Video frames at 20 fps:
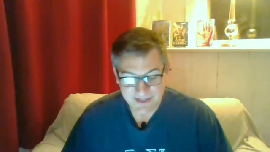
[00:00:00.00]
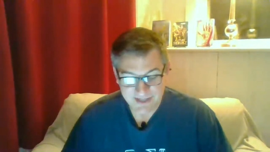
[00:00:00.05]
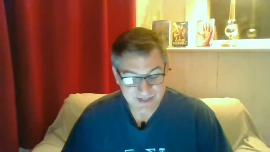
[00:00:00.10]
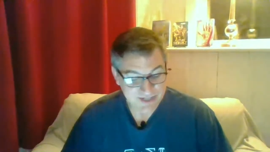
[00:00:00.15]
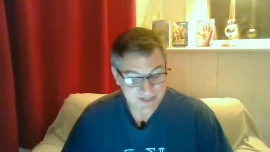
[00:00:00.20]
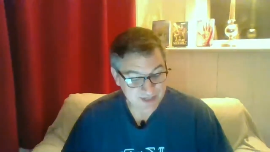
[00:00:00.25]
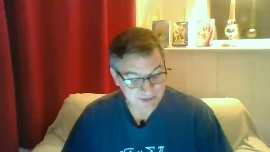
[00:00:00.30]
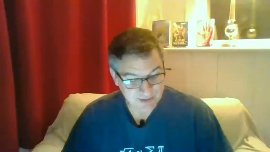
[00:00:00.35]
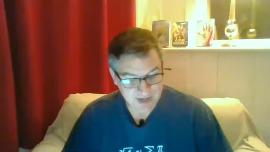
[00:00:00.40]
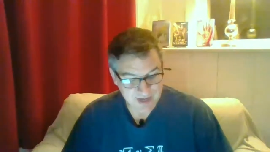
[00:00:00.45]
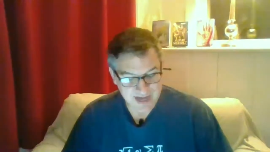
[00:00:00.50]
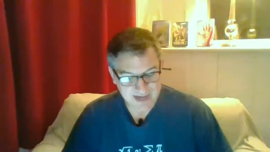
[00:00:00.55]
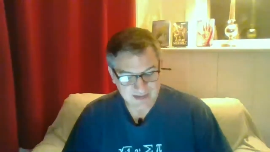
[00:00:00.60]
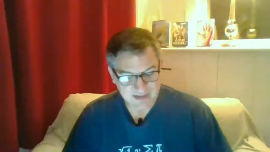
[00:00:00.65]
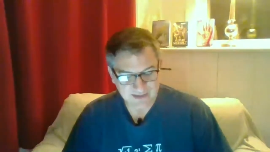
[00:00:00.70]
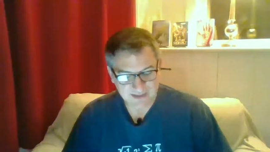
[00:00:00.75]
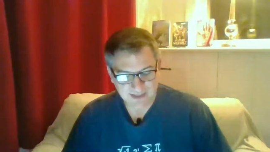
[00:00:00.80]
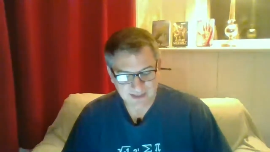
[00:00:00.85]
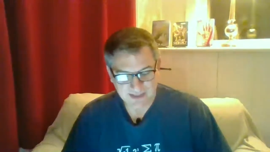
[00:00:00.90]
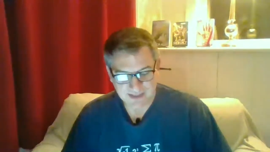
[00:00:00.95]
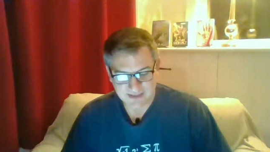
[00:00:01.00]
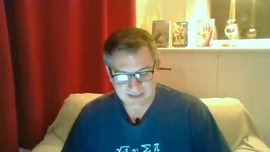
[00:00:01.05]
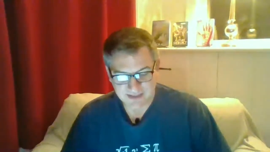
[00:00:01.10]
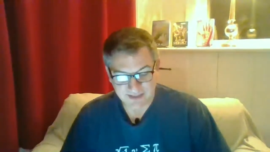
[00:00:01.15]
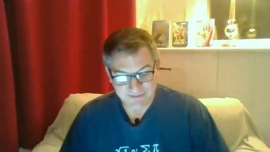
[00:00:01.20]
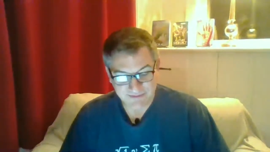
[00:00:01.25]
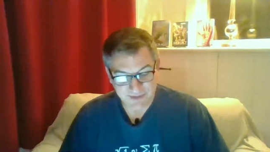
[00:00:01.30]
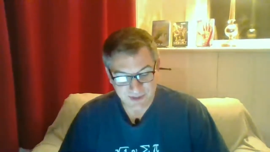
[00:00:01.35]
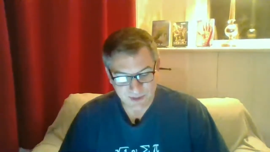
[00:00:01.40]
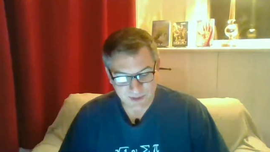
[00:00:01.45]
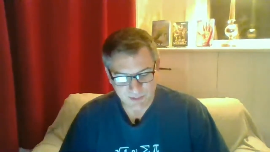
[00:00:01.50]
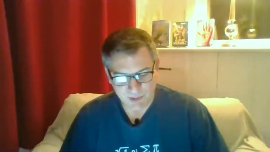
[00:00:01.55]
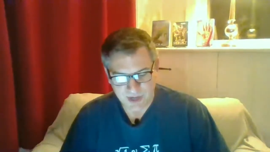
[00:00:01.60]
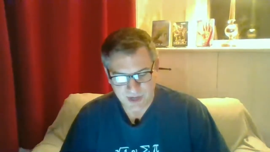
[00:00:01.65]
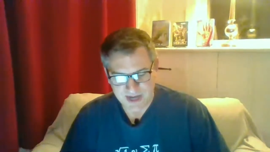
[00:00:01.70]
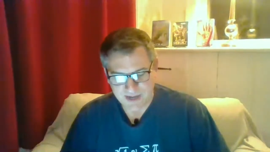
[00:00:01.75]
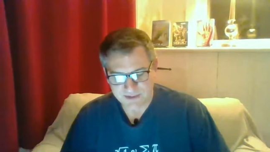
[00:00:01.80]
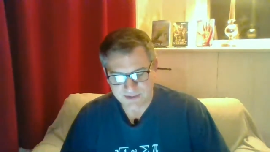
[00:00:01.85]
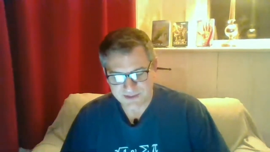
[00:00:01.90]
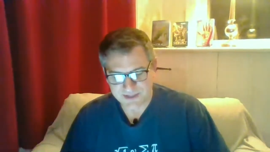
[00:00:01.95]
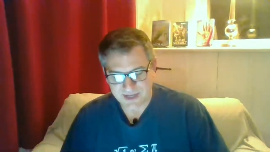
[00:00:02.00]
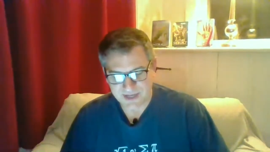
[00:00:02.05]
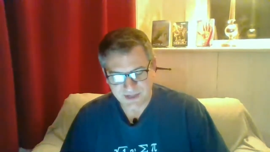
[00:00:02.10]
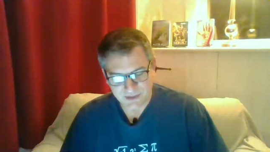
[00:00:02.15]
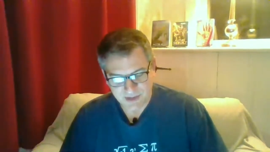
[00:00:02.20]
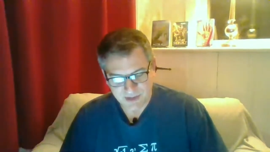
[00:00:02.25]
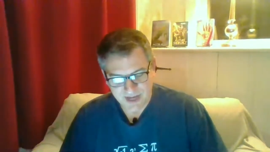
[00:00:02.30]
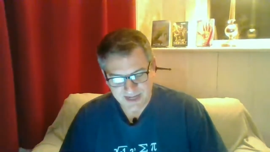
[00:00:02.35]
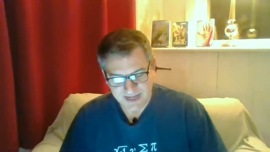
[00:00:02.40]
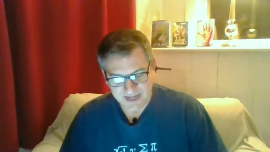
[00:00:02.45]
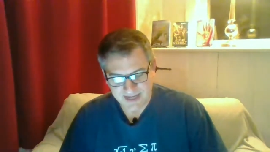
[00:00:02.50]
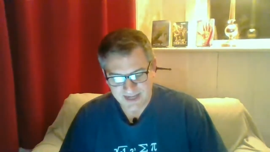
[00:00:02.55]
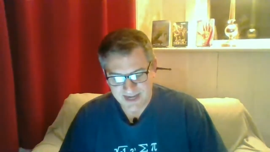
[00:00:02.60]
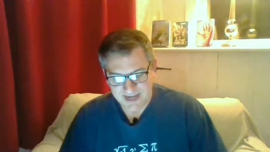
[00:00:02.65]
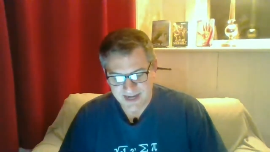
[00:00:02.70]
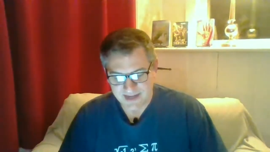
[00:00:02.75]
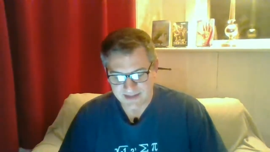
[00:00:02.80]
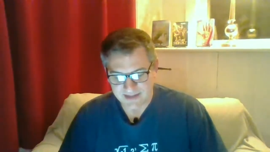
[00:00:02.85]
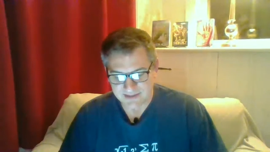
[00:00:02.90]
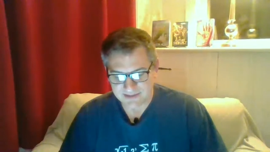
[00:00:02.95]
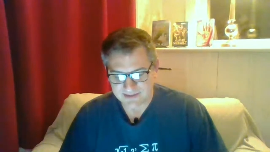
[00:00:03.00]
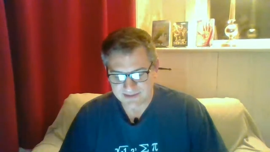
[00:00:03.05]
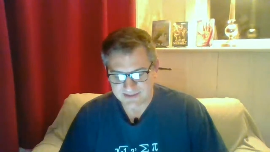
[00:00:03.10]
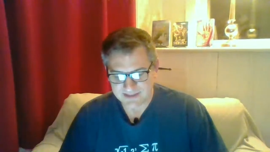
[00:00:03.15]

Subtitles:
She drank, lifted her brows, then drank again.